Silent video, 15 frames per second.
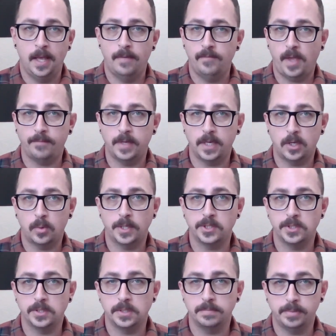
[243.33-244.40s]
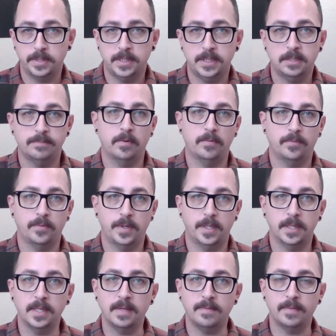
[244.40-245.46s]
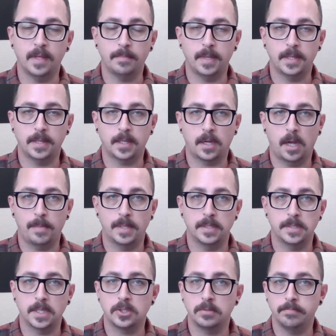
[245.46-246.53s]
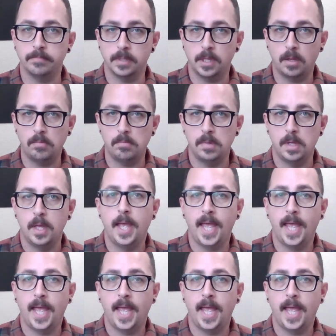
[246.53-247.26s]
If you have any questions, please feel free to leave them in the comment section below,